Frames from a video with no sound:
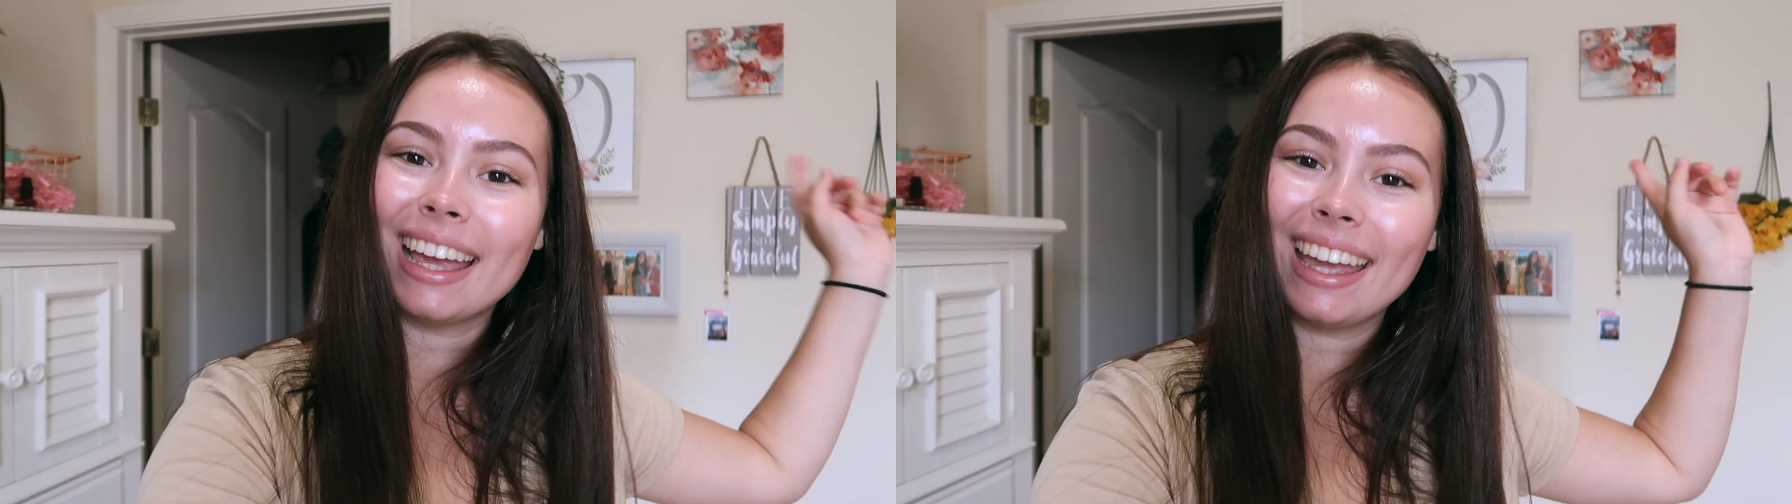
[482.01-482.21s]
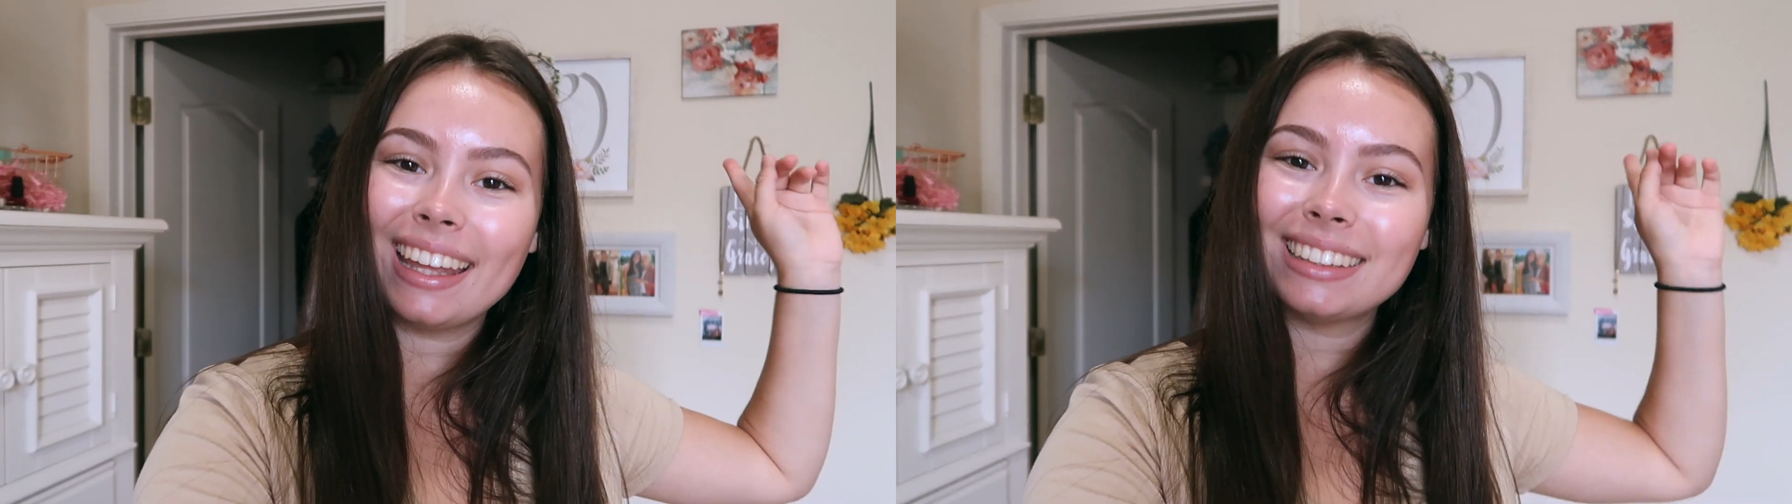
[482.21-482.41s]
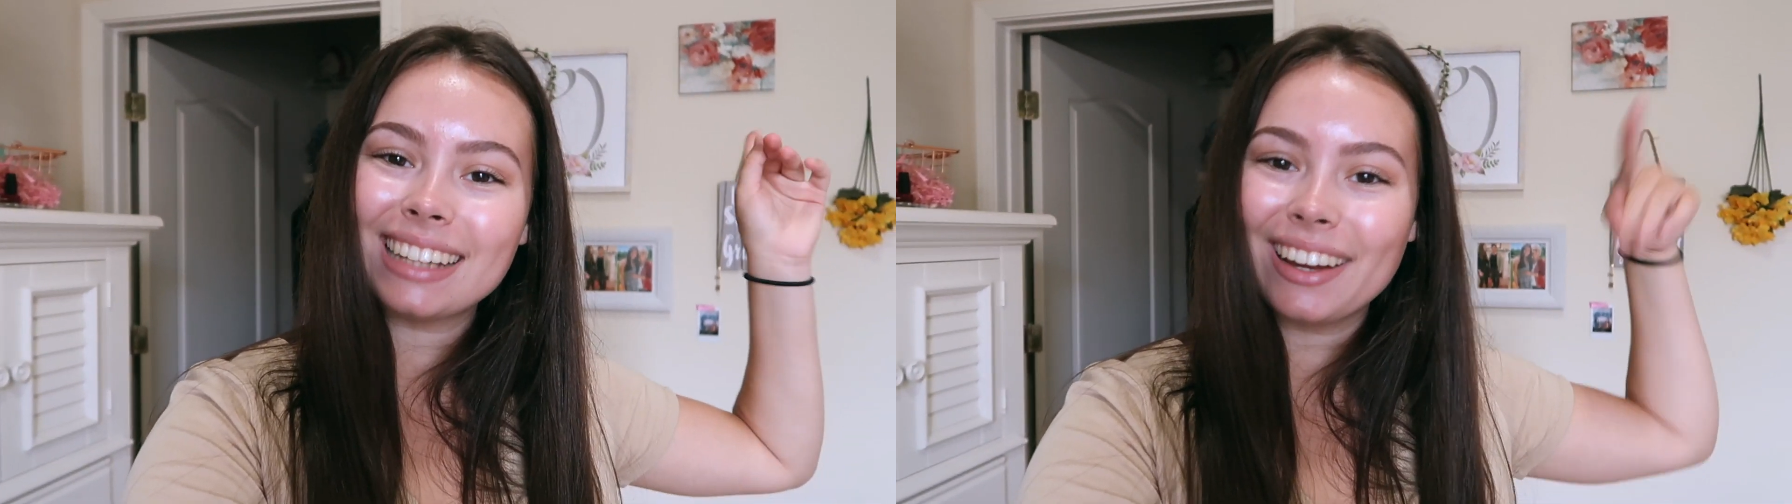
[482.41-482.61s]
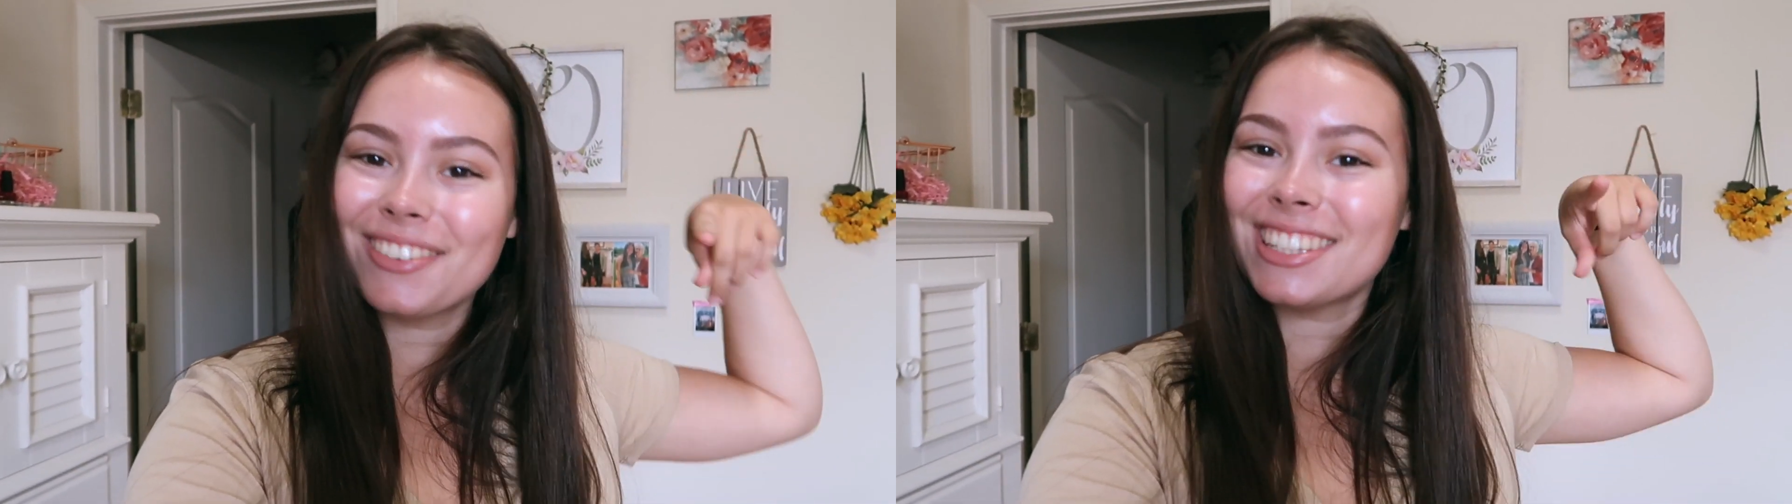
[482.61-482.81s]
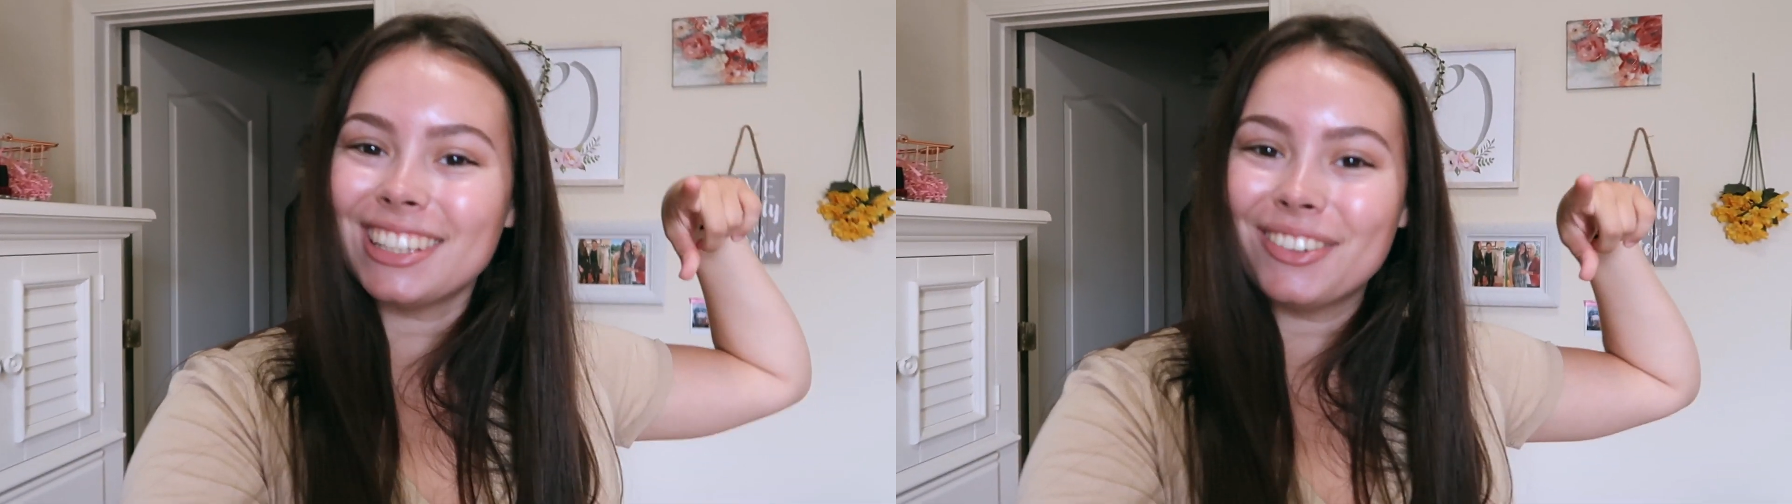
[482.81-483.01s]
and I
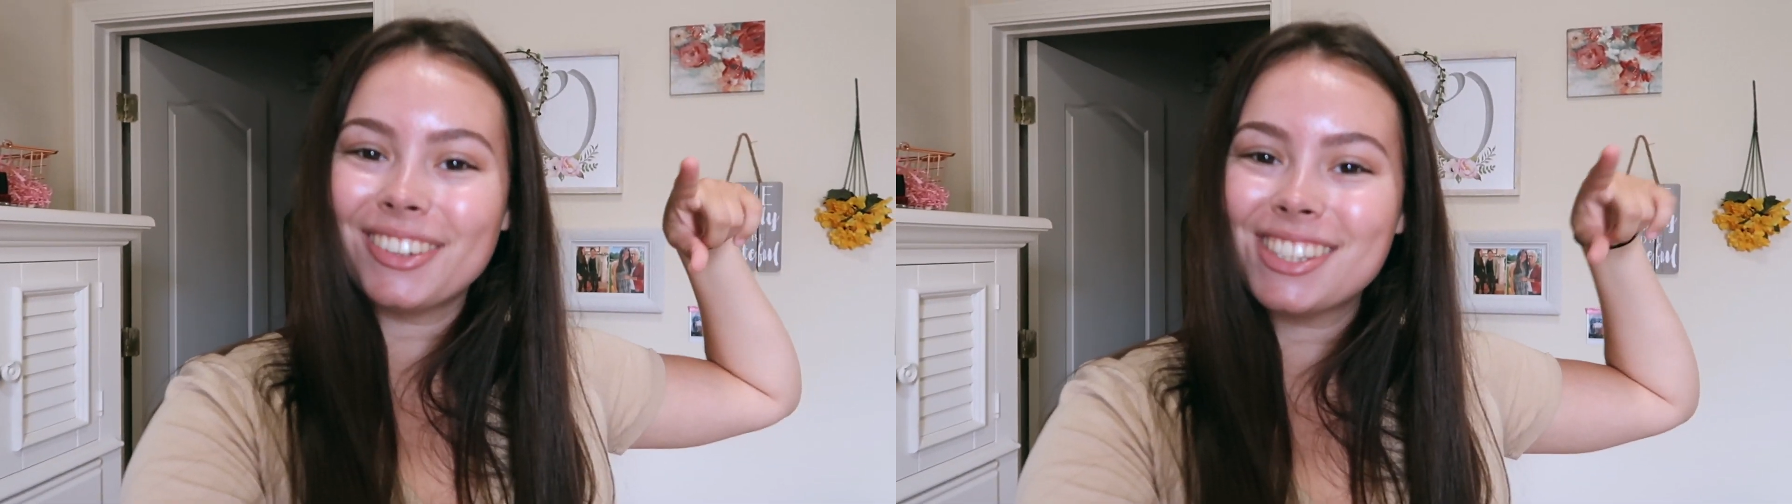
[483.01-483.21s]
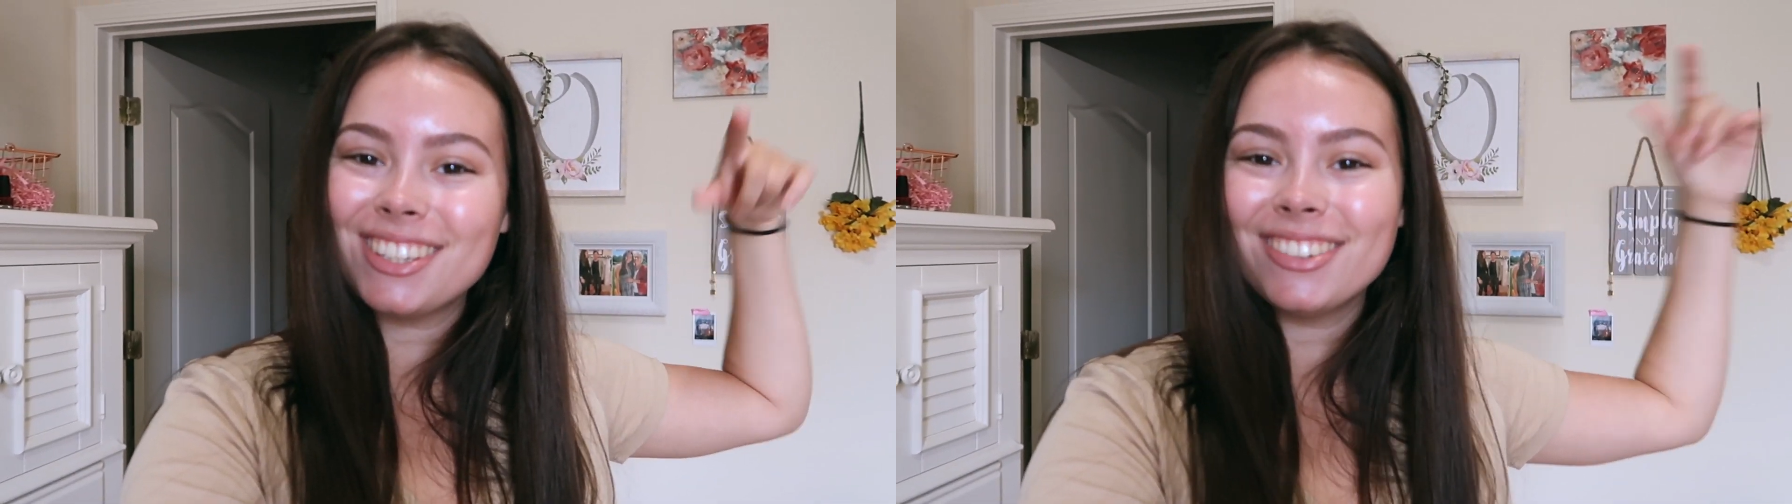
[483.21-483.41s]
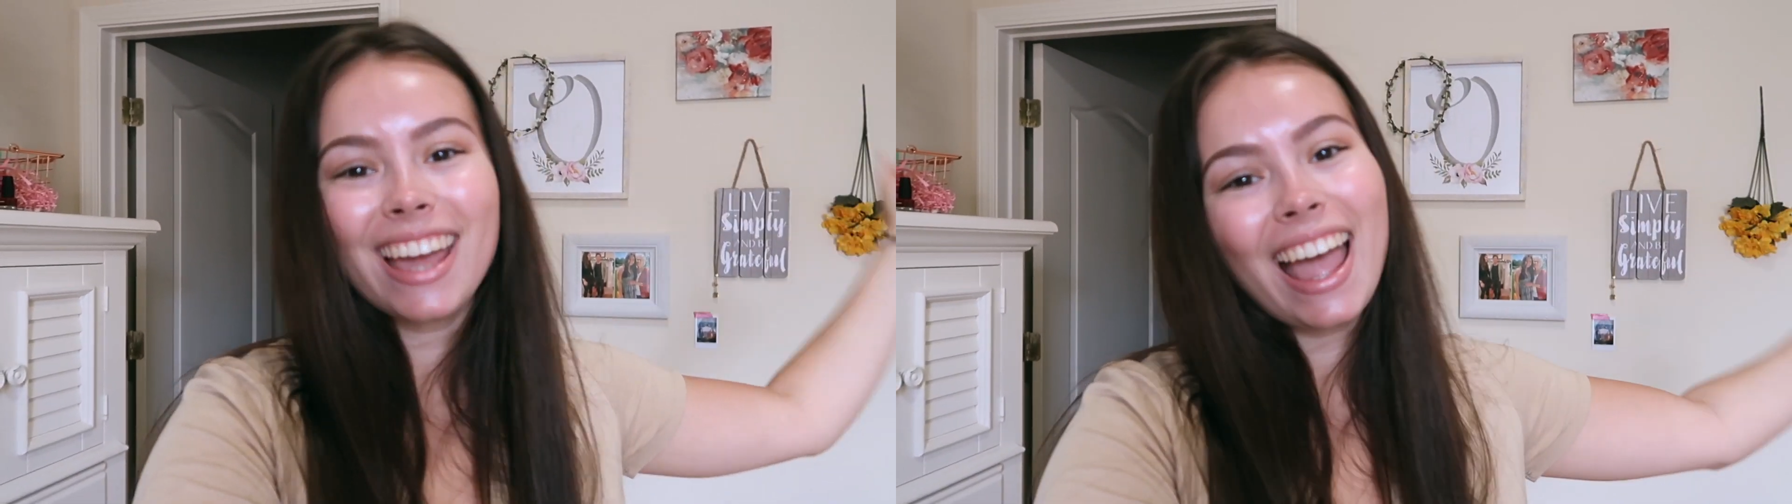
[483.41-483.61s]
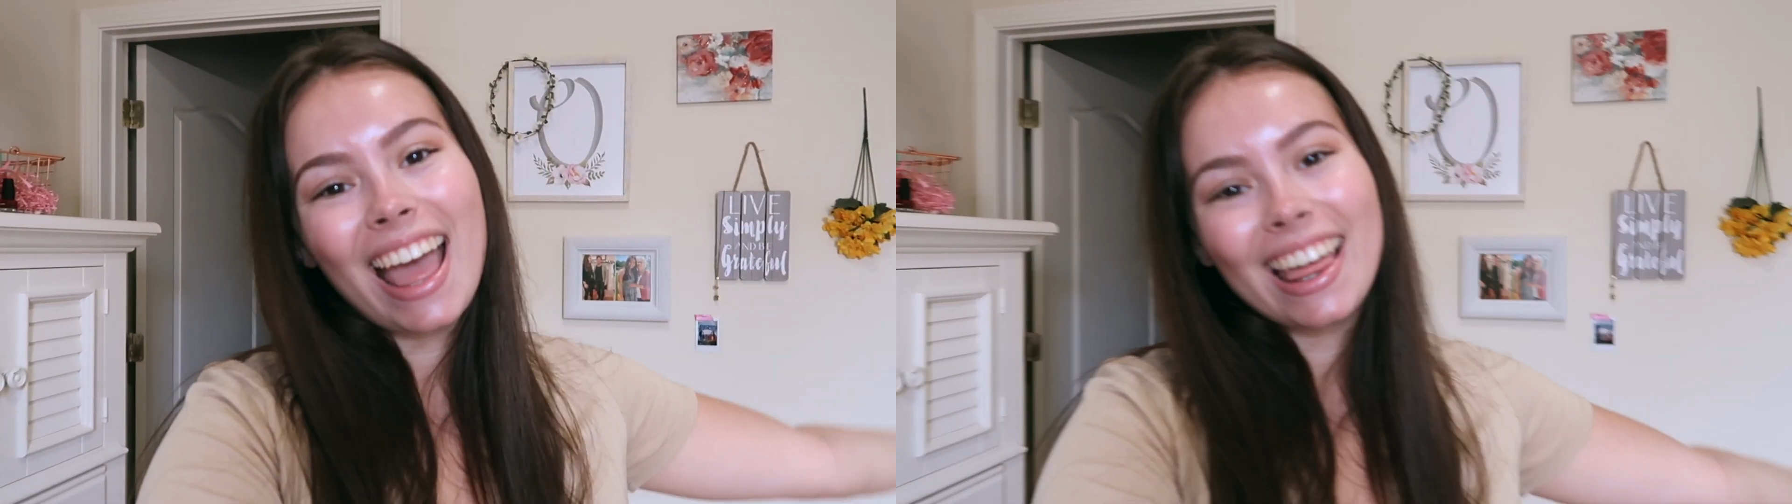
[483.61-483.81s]
will see you all soon.